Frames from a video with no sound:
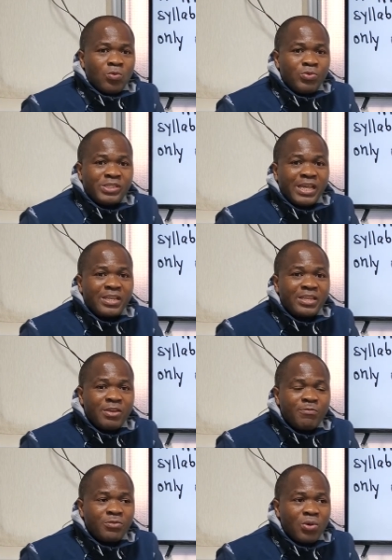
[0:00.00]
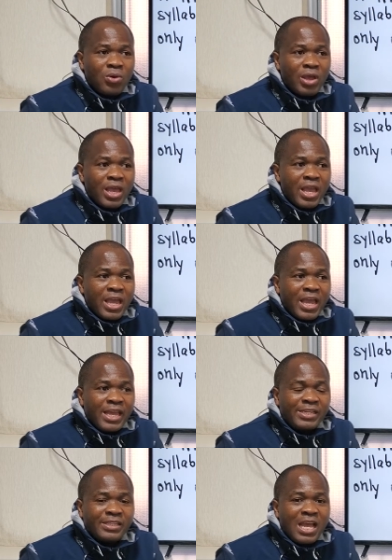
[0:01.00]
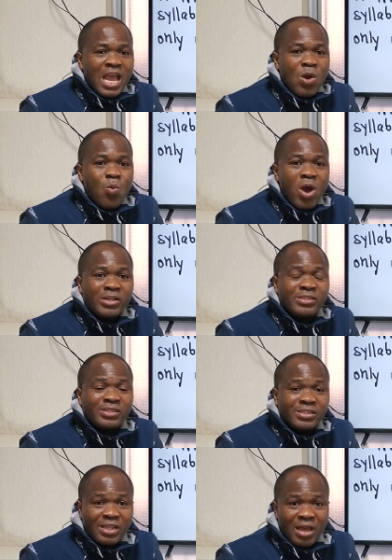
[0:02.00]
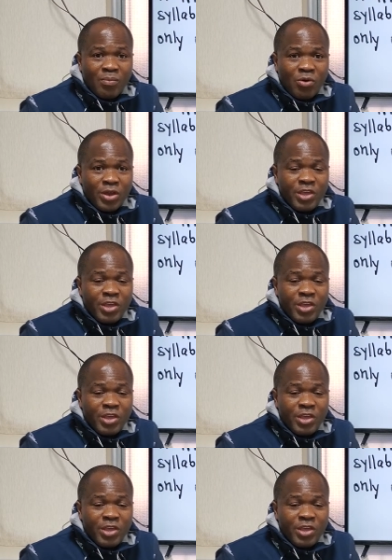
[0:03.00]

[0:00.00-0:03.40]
We said diphthong is a one syllable,